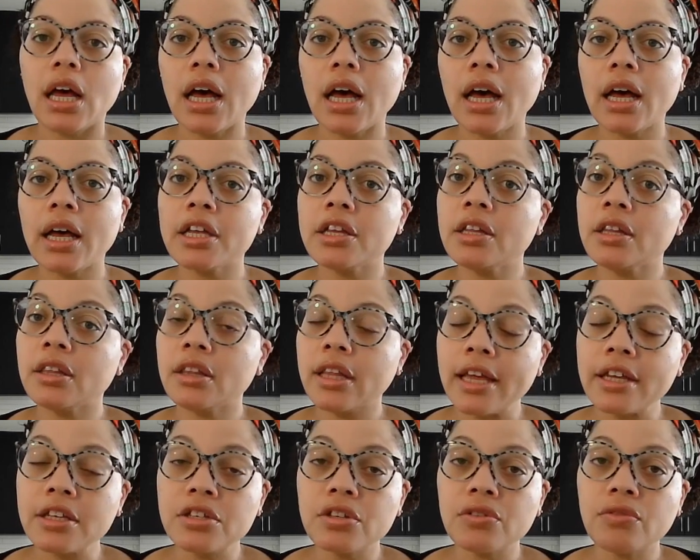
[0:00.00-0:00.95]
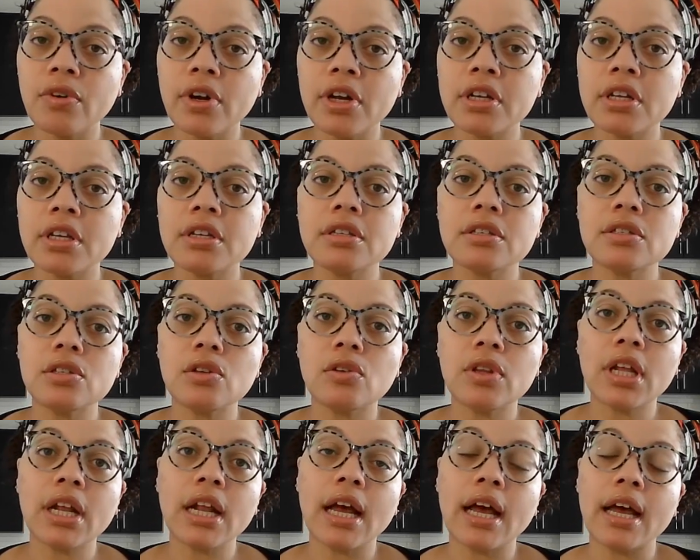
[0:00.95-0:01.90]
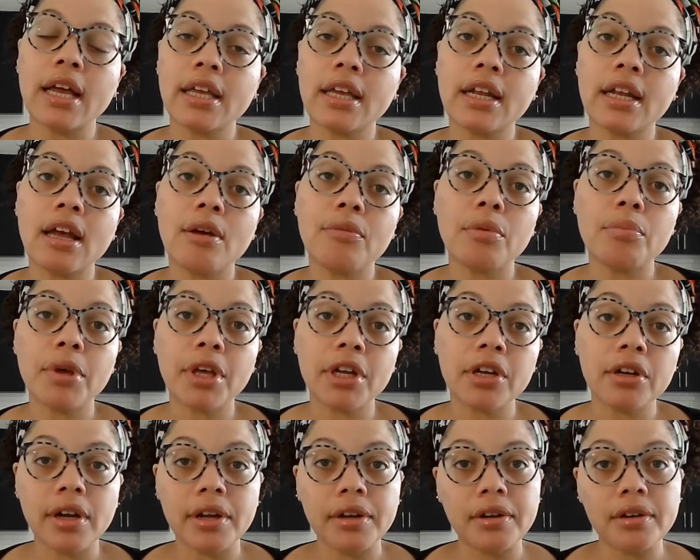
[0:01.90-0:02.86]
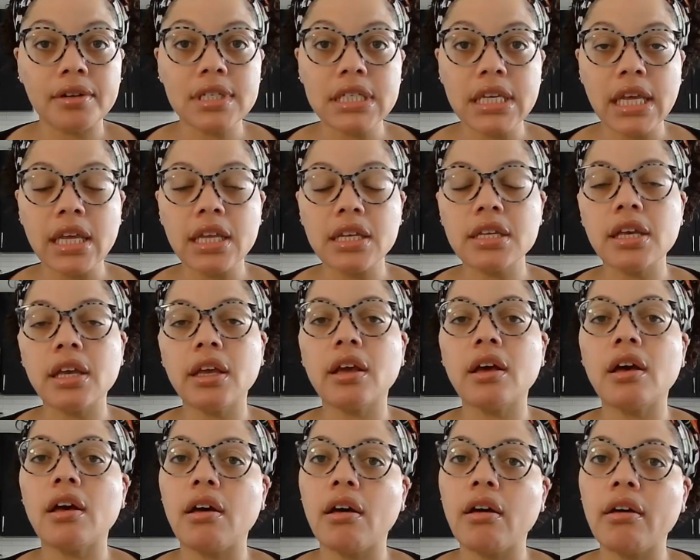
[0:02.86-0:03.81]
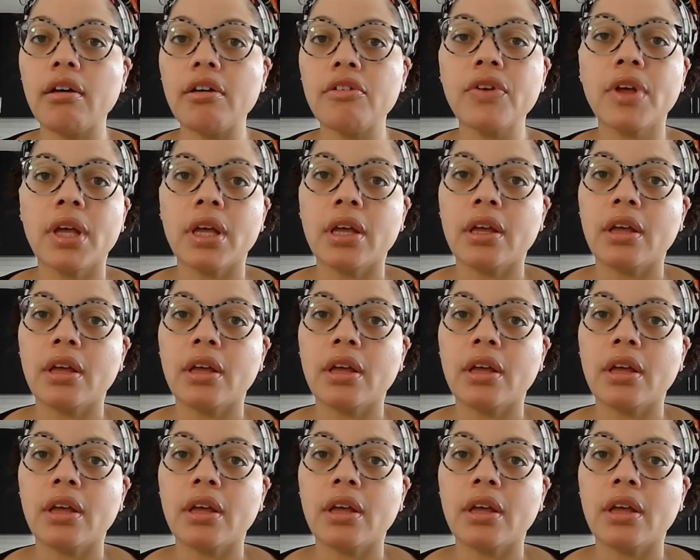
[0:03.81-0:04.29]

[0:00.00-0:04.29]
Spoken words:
I like to run this so that I can have a better understanding of